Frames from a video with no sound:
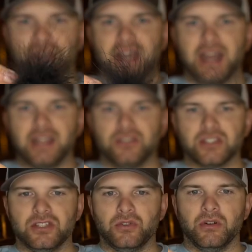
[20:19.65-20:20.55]
tied, I
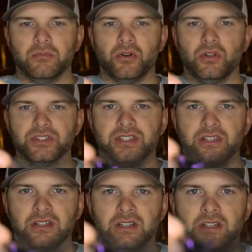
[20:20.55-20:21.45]
use a Duet Molds
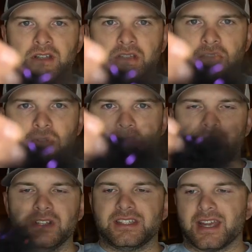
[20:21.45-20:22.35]

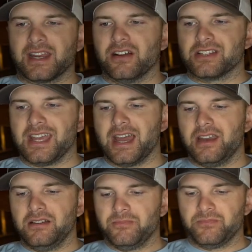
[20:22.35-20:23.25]
3/32 ounce
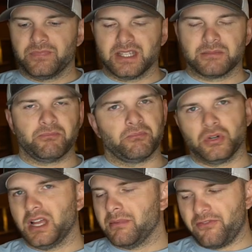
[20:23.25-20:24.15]
head. It's
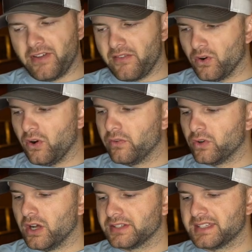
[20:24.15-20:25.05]
probably my favorite
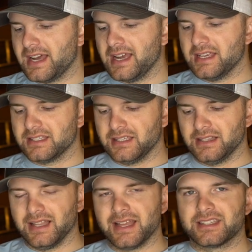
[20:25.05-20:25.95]
overall size
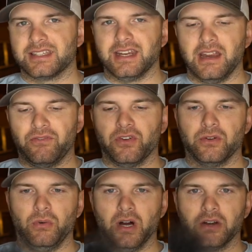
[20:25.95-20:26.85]
in less than 8
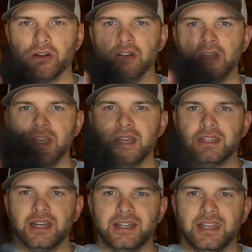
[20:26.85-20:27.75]
foot of water.
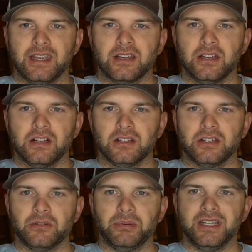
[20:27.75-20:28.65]
Then I take a
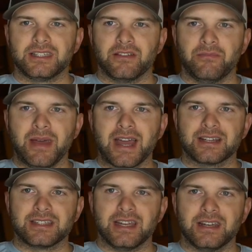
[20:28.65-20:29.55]
little piece of
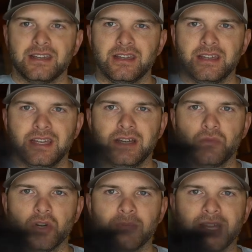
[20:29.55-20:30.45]
Max Scent
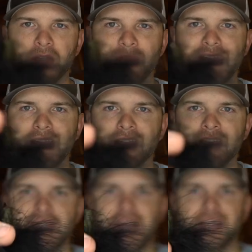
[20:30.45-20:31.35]
Hitworm on the back.
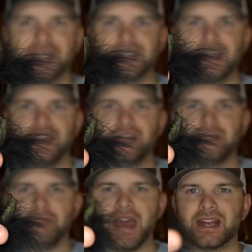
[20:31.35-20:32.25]
I think that
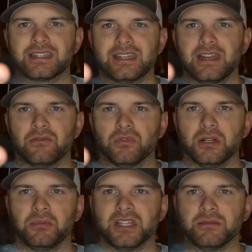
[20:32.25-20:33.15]
Max Scent
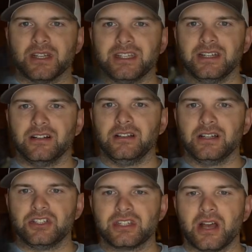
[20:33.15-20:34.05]
really plays a big deal.
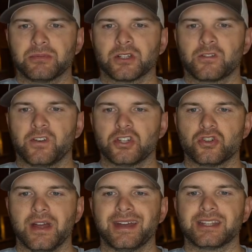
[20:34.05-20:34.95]
It just helps those fish
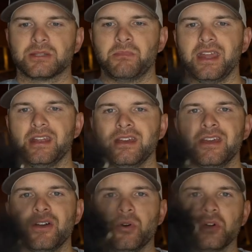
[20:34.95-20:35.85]
track this bait
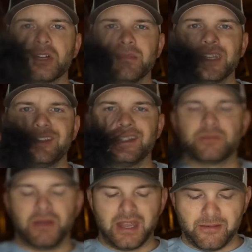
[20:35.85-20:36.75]
or commit to this
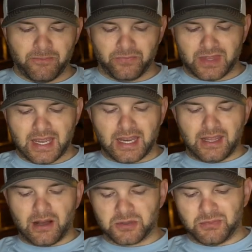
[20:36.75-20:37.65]
bait, and
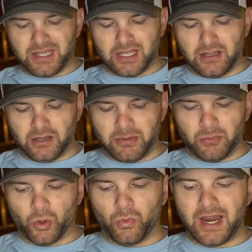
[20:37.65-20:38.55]
it helps me get a little bit
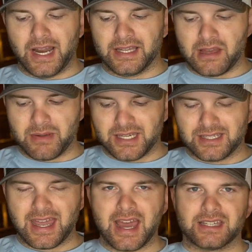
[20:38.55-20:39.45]
more weight on that bait
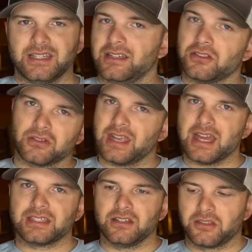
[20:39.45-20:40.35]
to cast it.
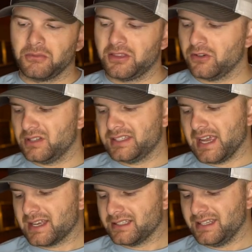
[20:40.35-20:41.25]
Casting a
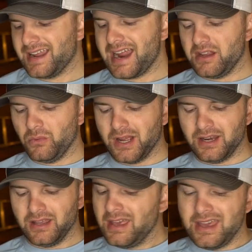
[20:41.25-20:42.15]
3/32 in any
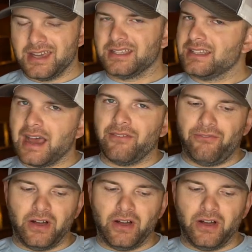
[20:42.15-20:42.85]
wind is not